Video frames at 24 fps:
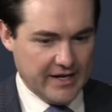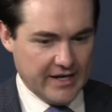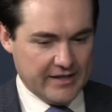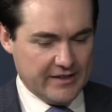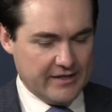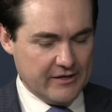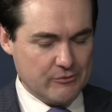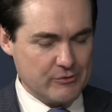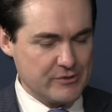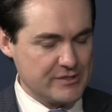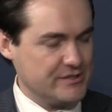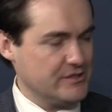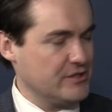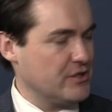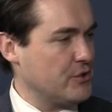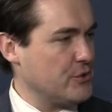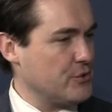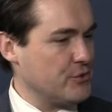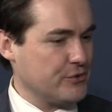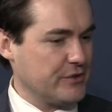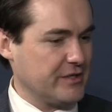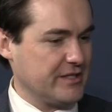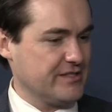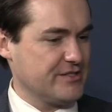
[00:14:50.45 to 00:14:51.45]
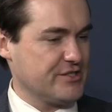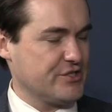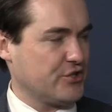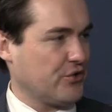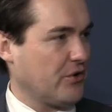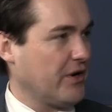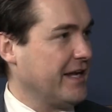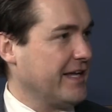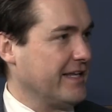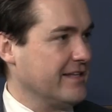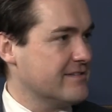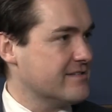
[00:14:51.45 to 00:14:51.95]
there was no
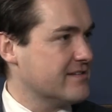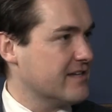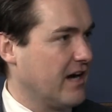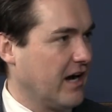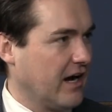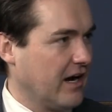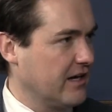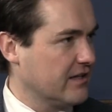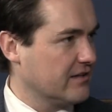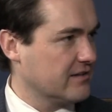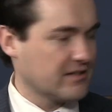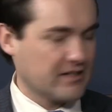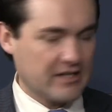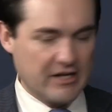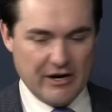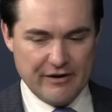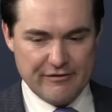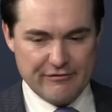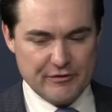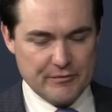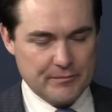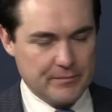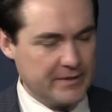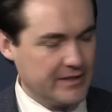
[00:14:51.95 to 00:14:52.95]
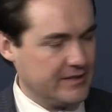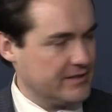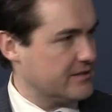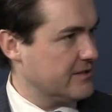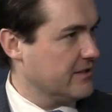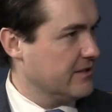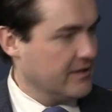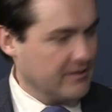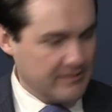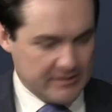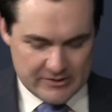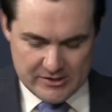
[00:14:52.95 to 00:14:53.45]
constraints on government
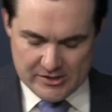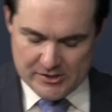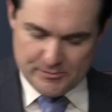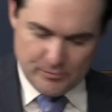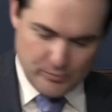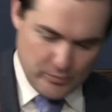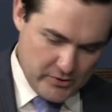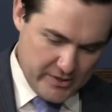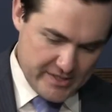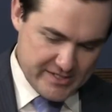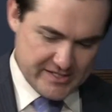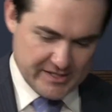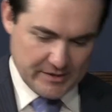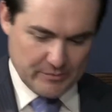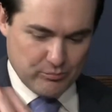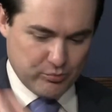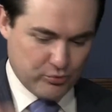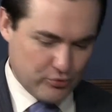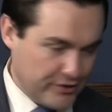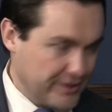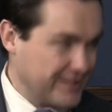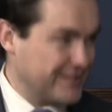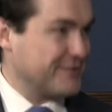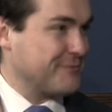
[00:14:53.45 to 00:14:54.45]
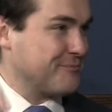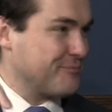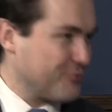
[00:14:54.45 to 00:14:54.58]
just pressing print,